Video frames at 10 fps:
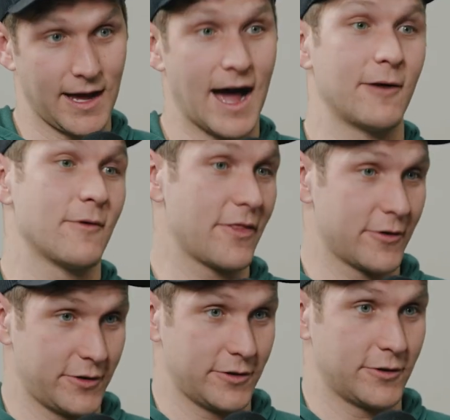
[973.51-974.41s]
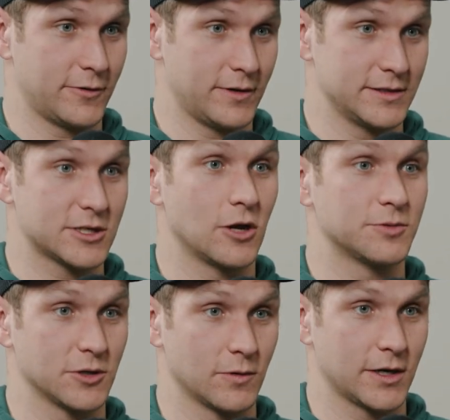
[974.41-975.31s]
I'd rather do
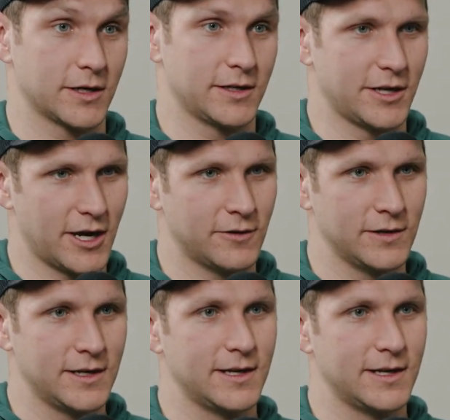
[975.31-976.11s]
sculpture work, you know,